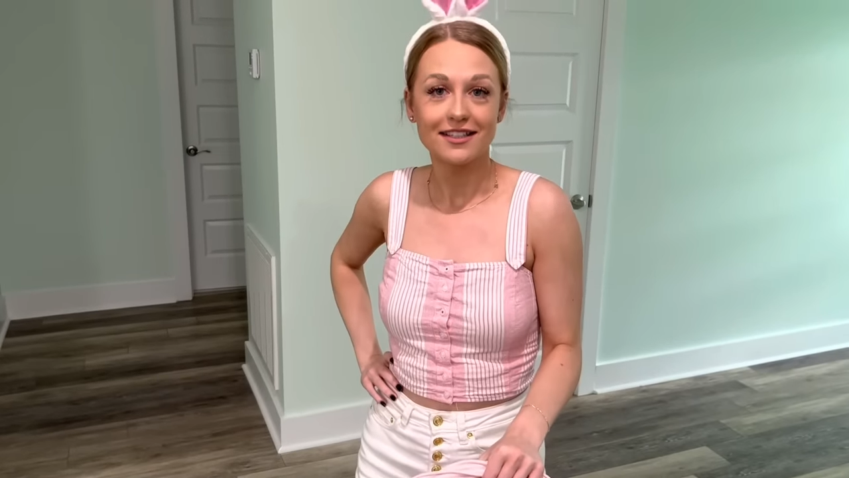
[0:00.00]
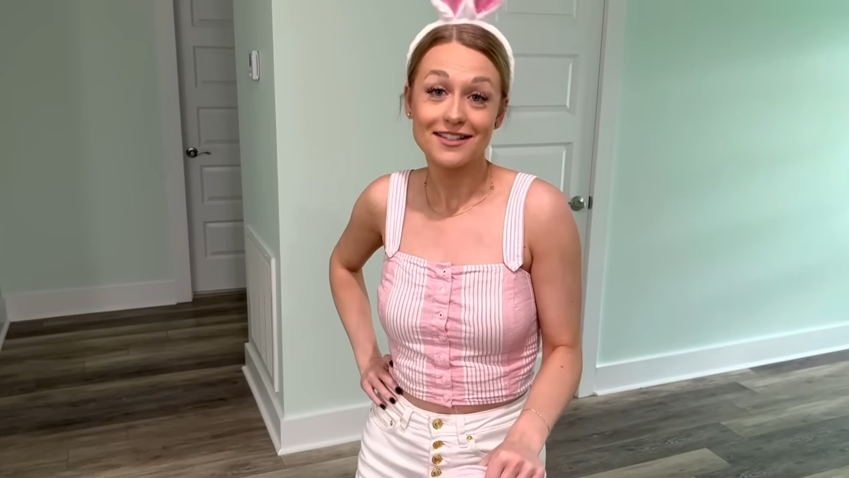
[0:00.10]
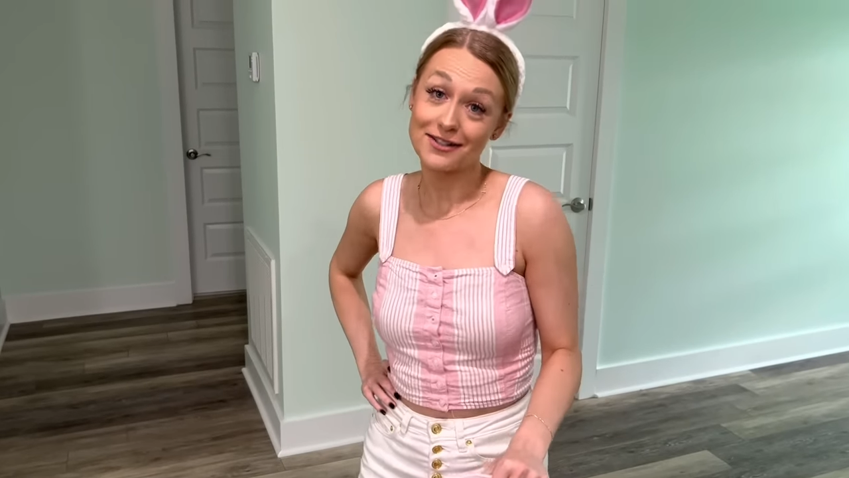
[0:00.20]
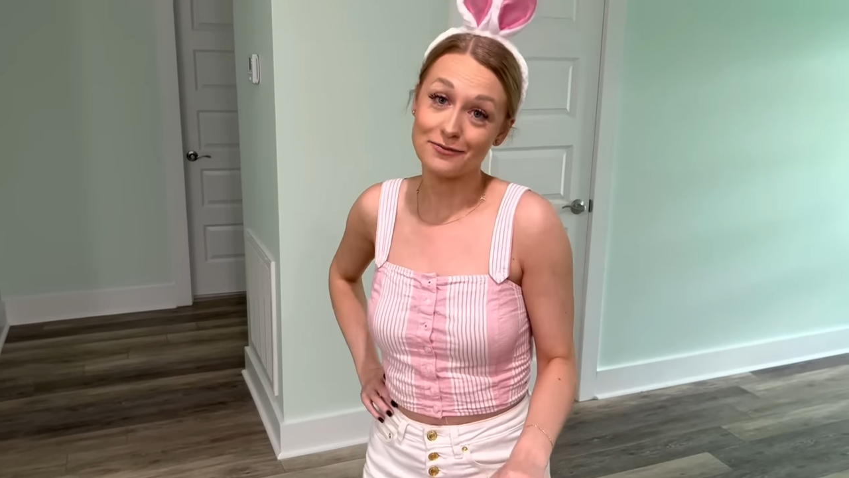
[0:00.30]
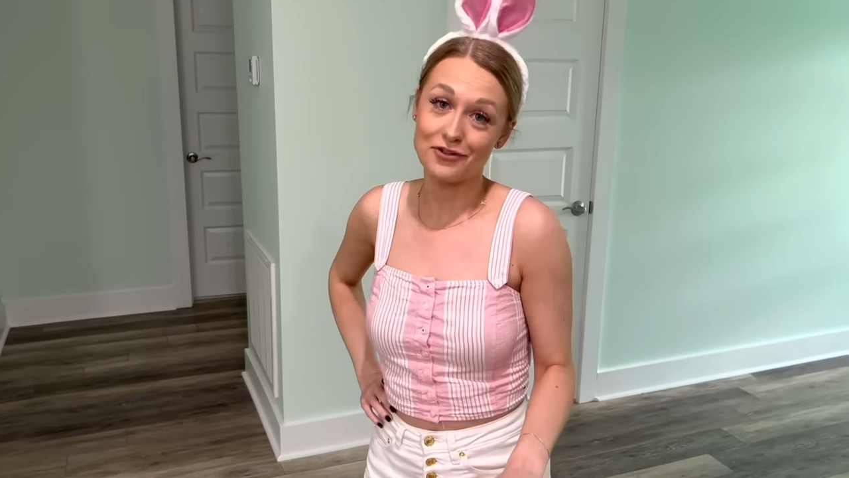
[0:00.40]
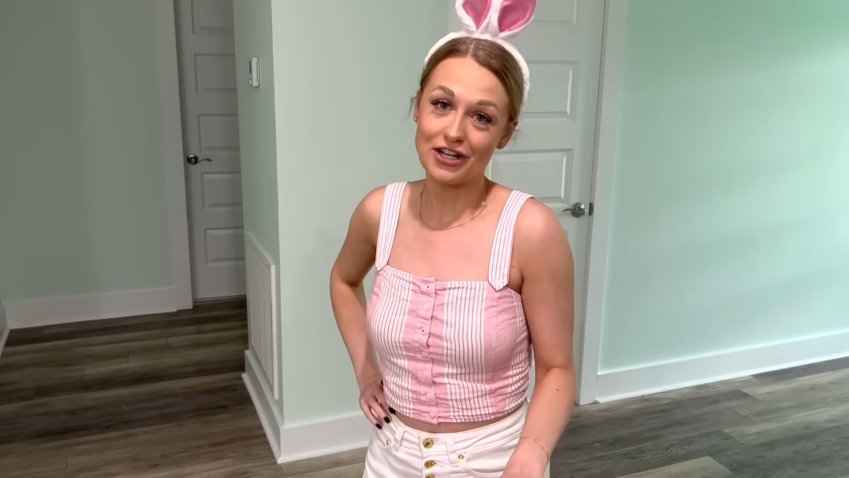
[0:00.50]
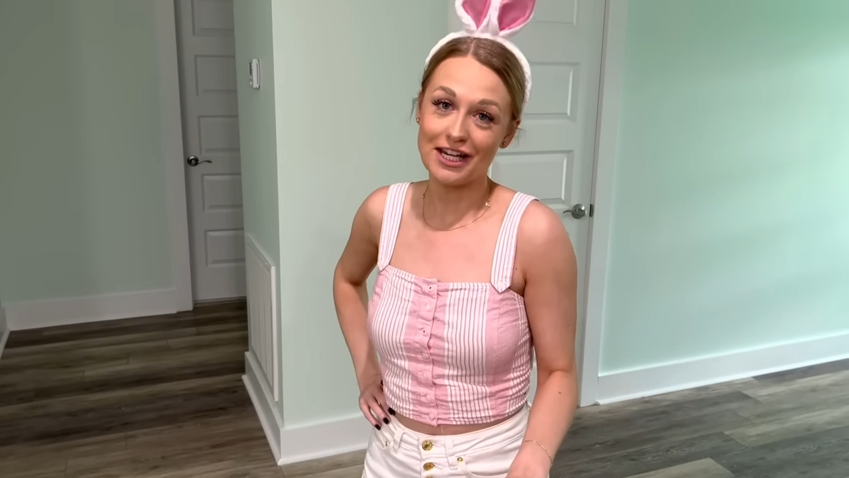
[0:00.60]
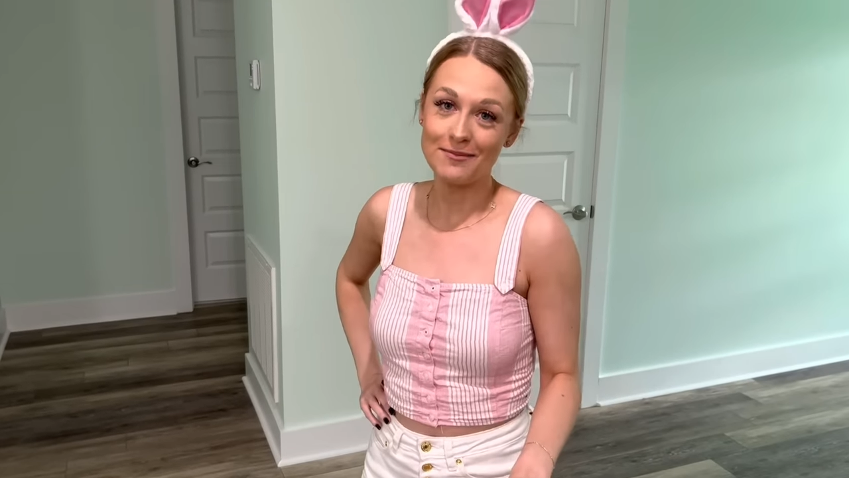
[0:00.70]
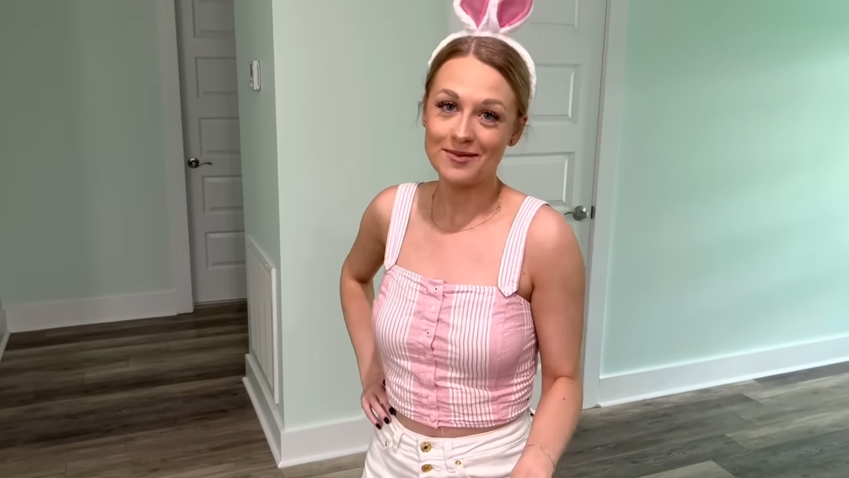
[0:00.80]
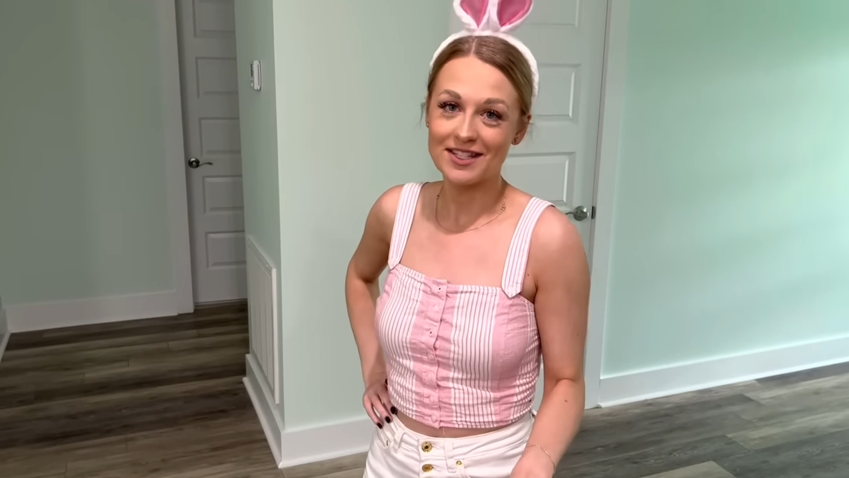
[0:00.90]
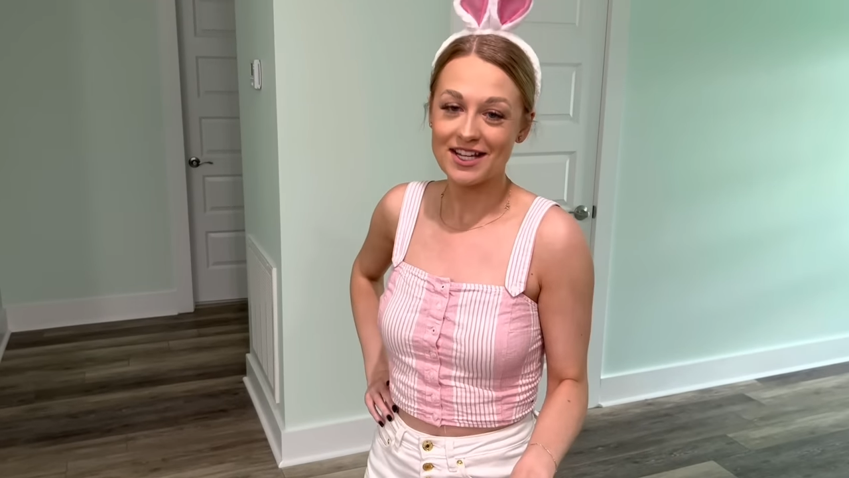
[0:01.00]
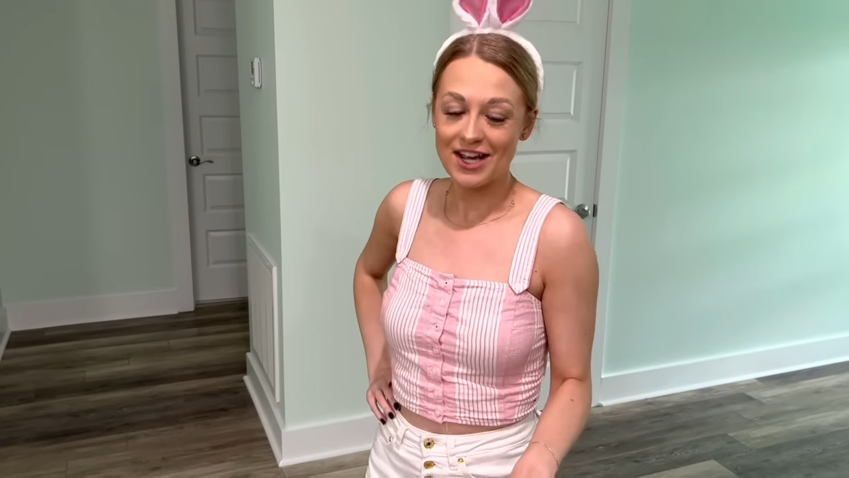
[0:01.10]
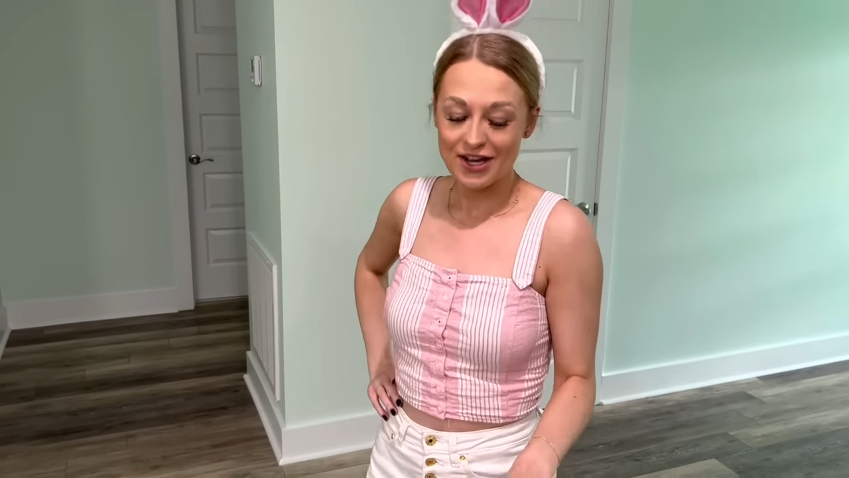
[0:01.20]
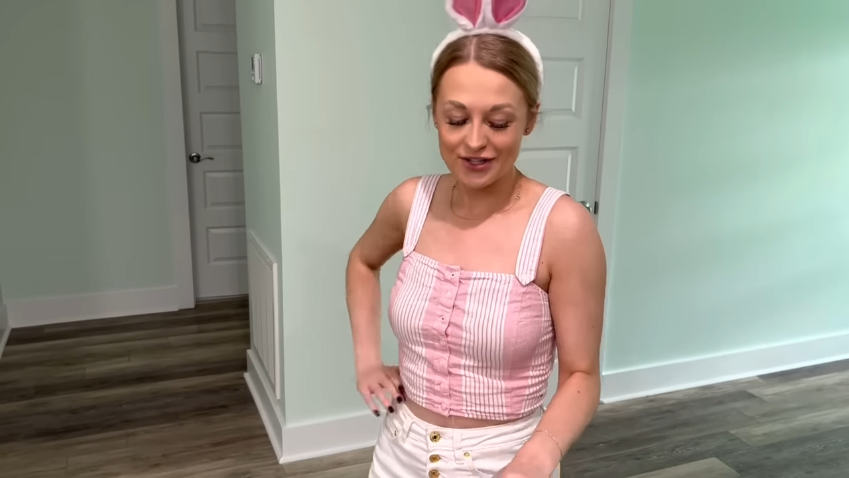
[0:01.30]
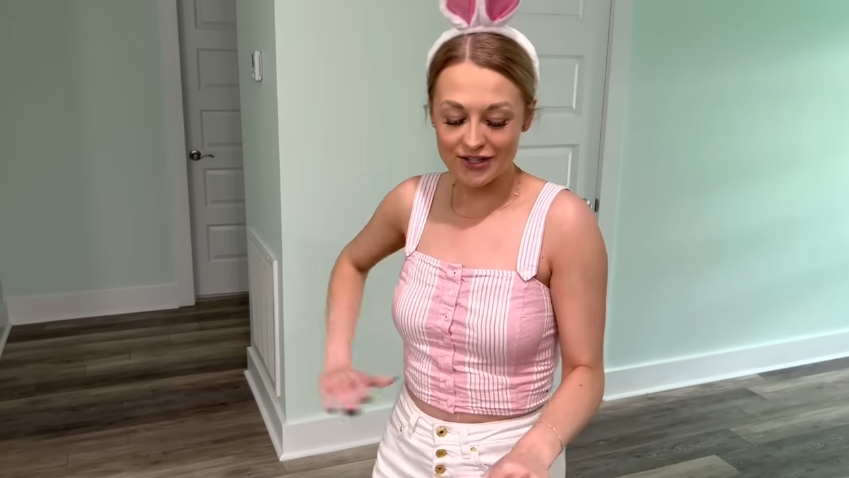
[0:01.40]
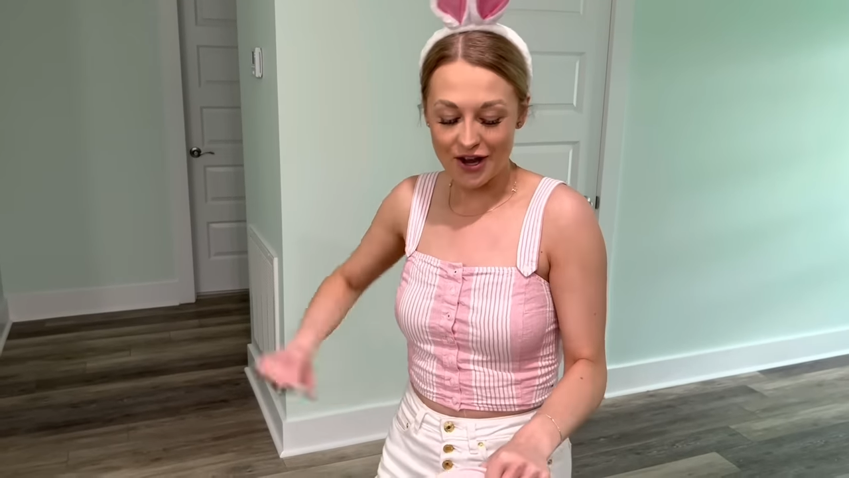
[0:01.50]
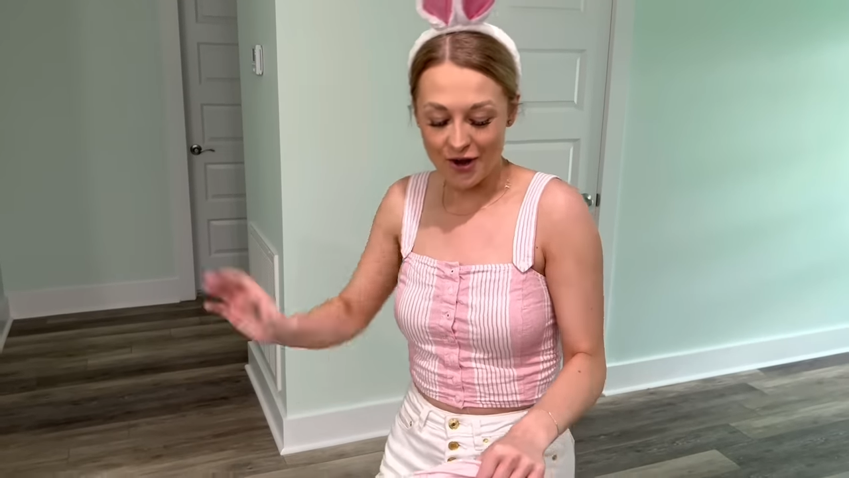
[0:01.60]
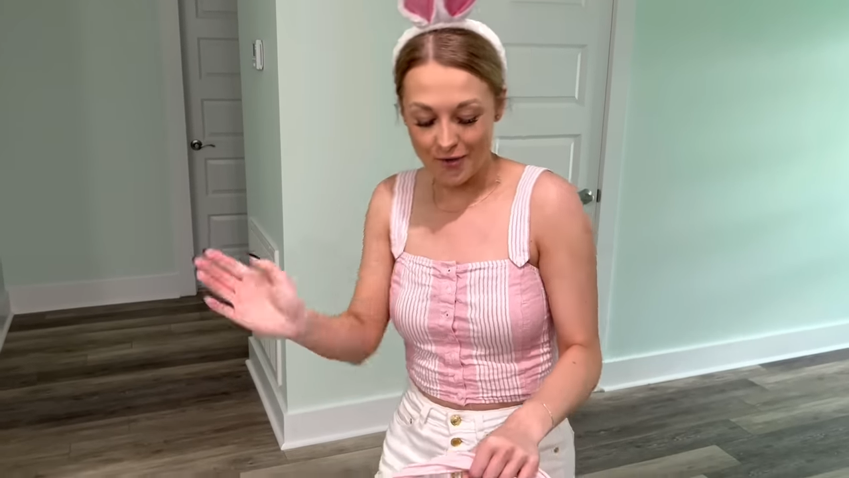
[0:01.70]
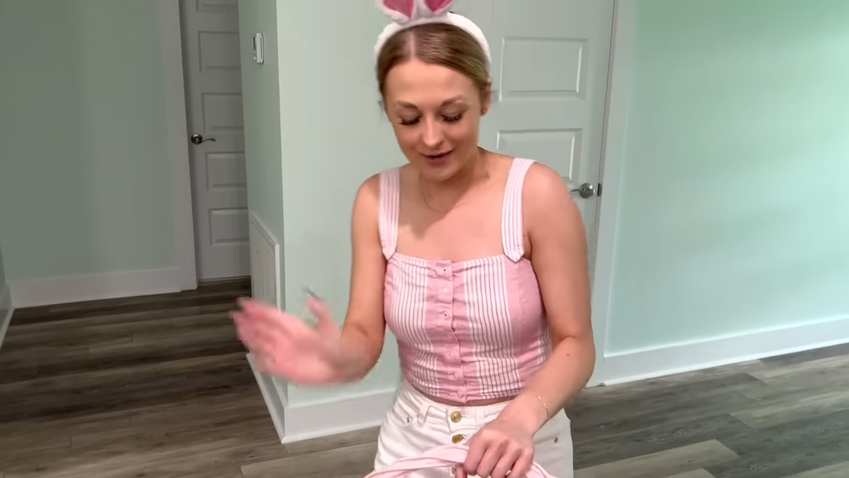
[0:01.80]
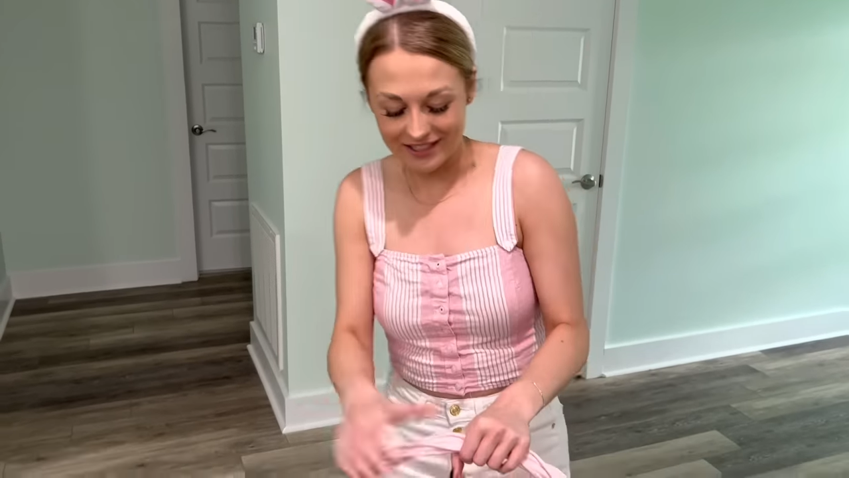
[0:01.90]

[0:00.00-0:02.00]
some Jeeps. So